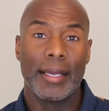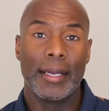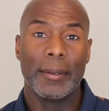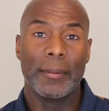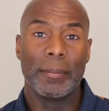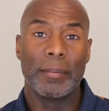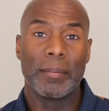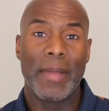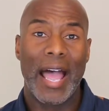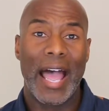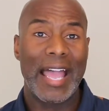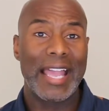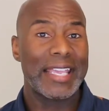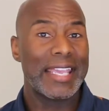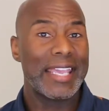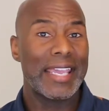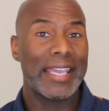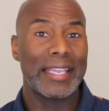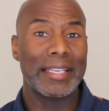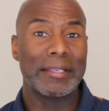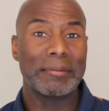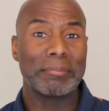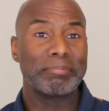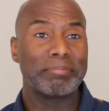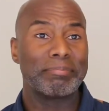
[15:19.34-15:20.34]
I
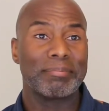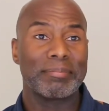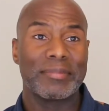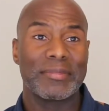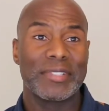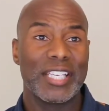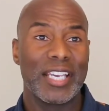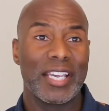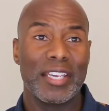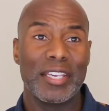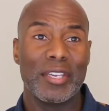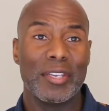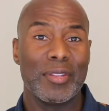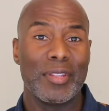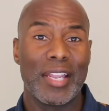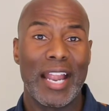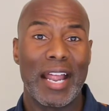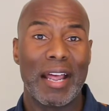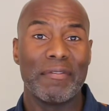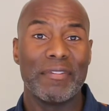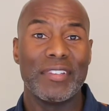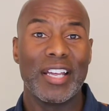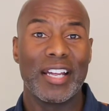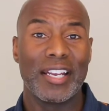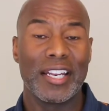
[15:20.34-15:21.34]
can't tell you
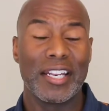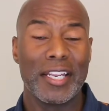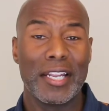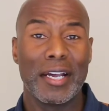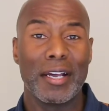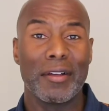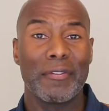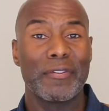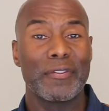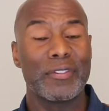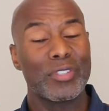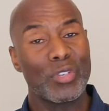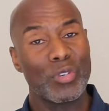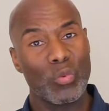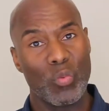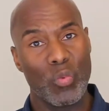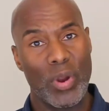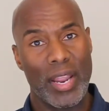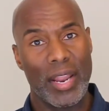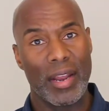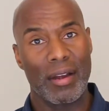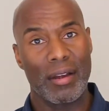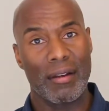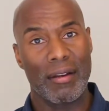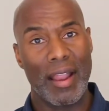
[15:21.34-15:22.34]
that I've done enough to
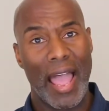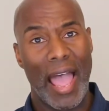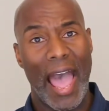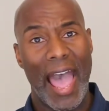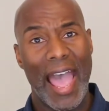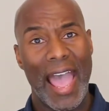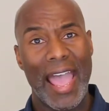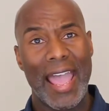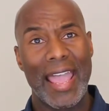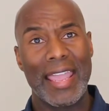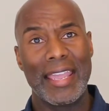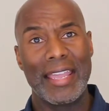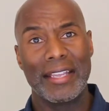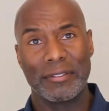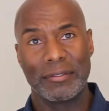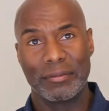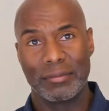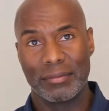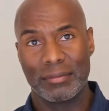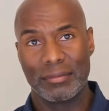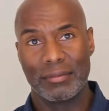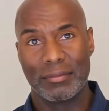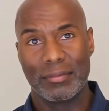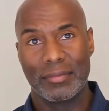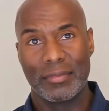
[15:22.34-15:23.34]
where I
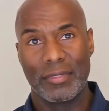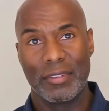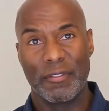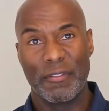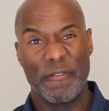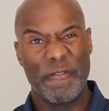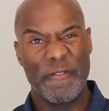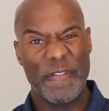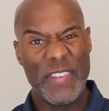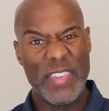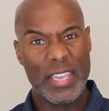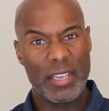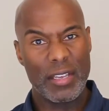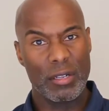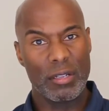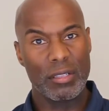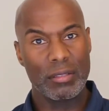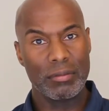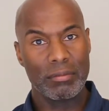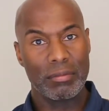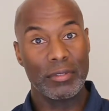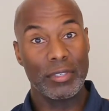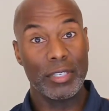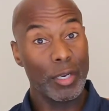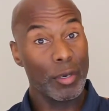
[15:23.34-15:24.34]

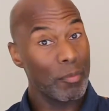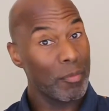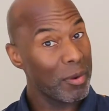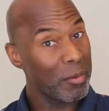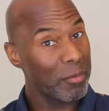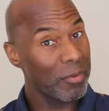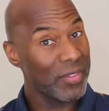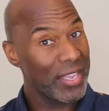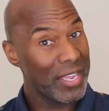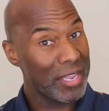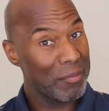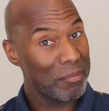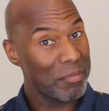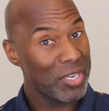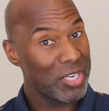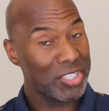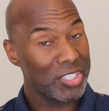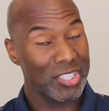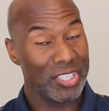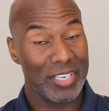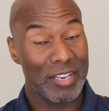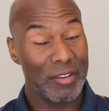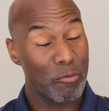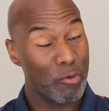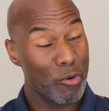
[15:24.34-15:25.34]
feel, you know, remember the
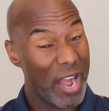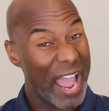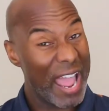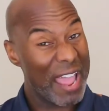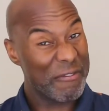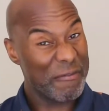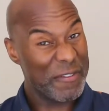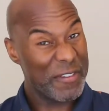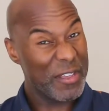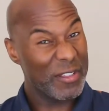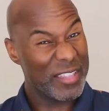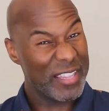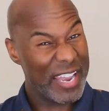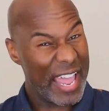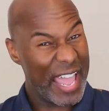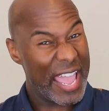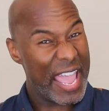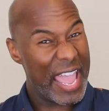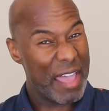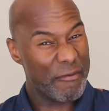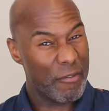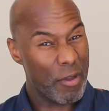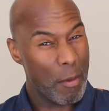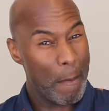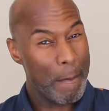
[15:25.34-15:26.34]
ambition, where I feel that I
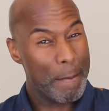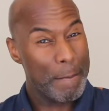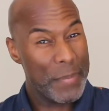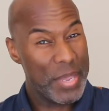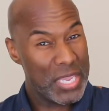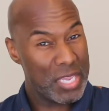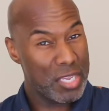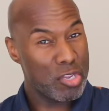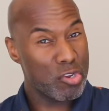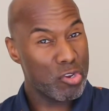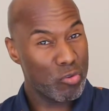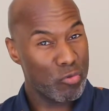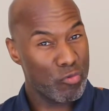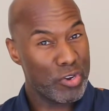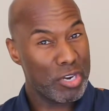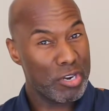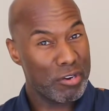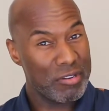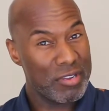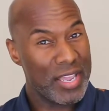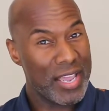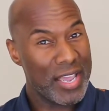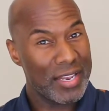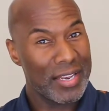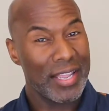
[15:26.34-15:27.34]
have a big
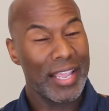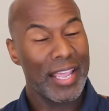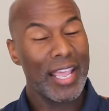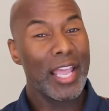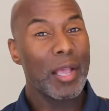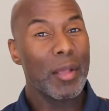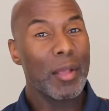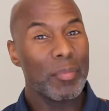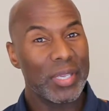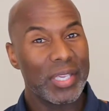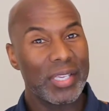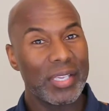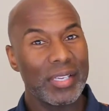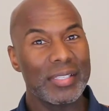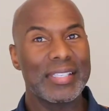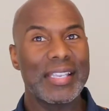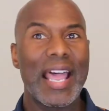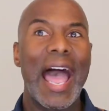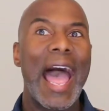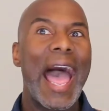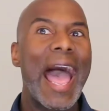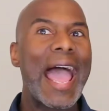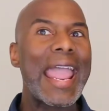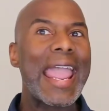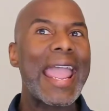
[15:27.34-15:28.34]
career yet,
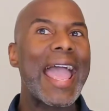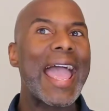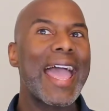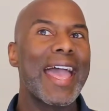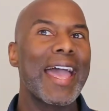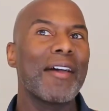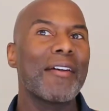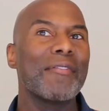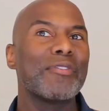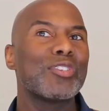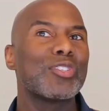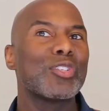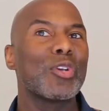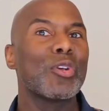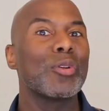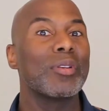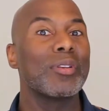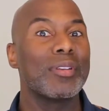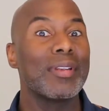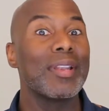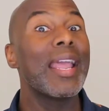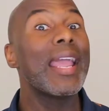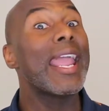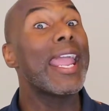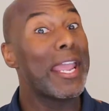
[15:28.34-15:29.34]
because I have
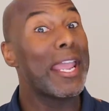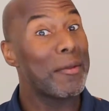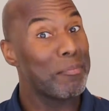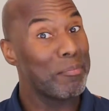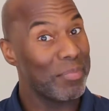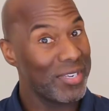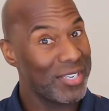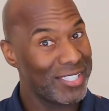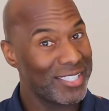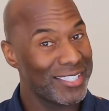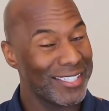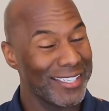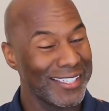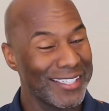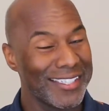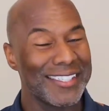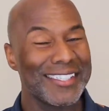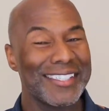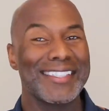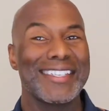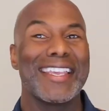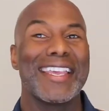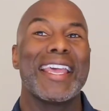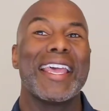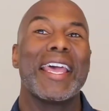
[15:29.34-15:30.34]
certain
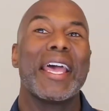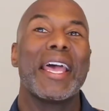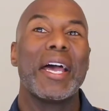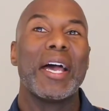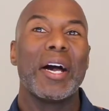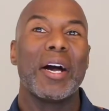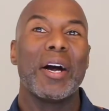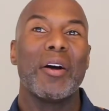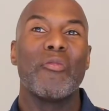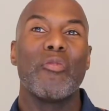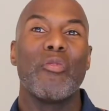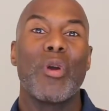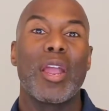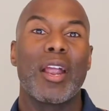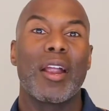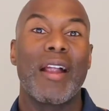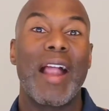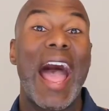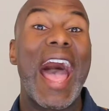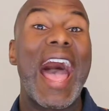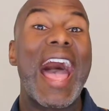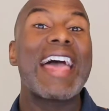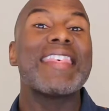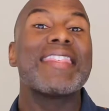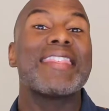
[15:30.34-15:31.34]
ambitions of
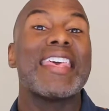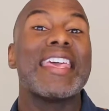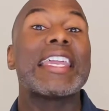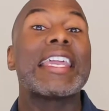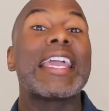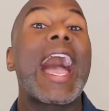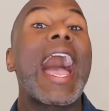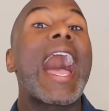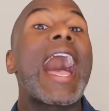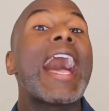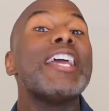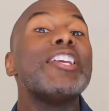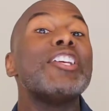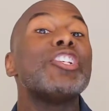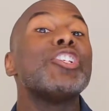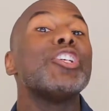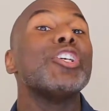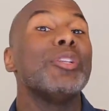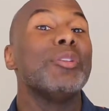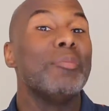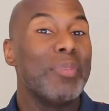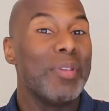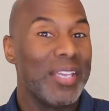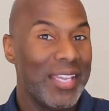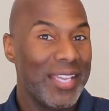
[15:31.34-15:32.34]
where I think I
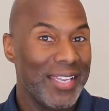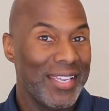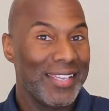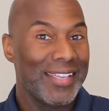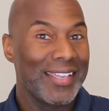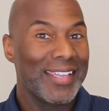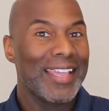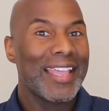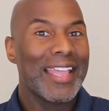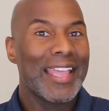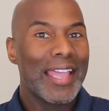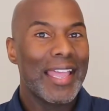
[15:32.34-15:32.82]
should be.